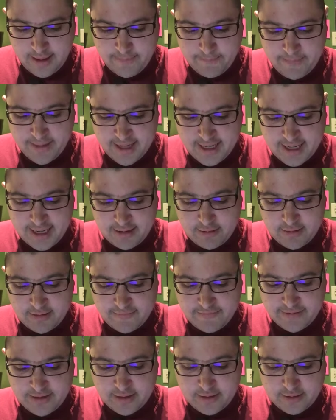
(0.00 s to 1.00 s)
Monday,
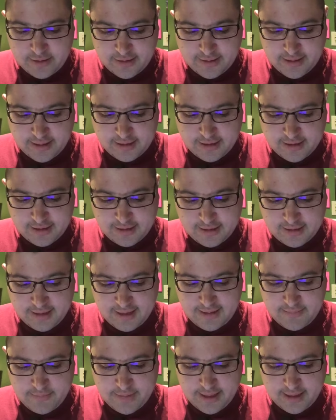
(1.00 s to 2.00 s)
Griffin heard the
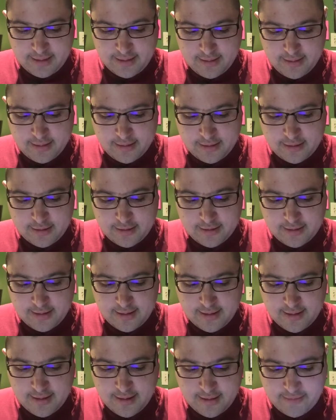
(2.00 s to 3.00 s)
statements
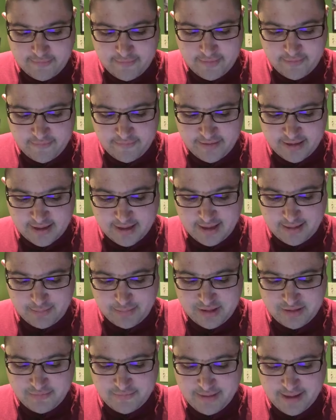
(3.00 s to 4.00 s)
of
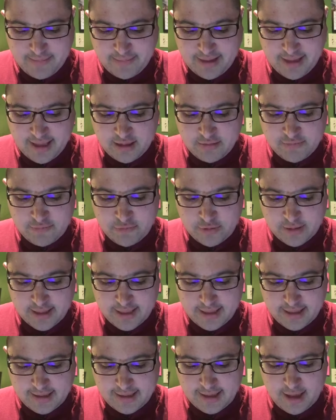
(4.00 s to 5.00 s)
victims' families for
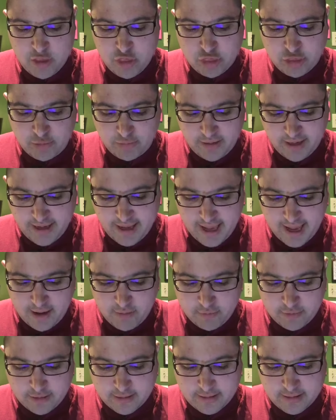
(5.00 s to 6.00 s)
nearly 3
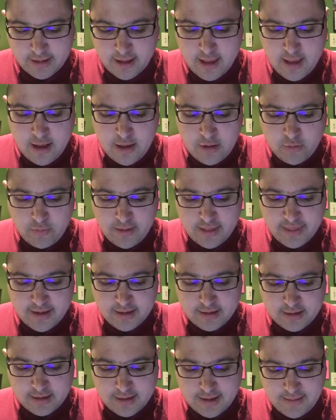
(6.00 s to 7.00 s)
hours, with
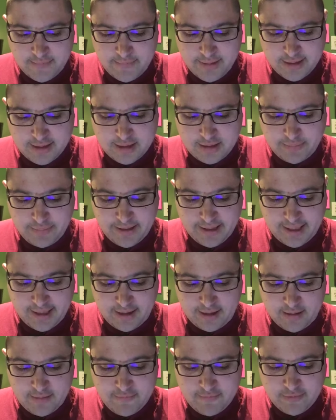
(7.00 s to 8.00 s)
some
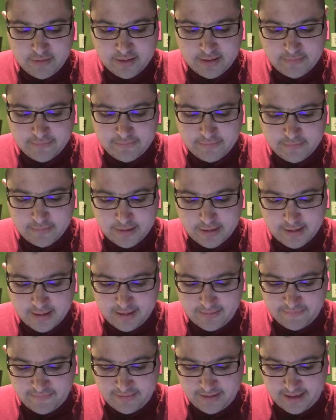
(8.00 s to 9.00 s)
speaking
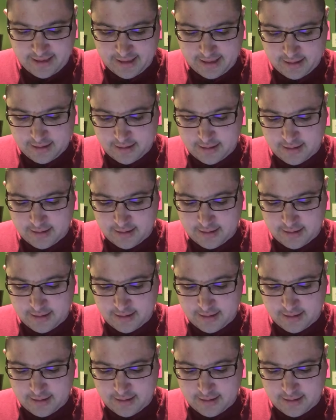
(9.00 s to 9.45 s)
forgiveness.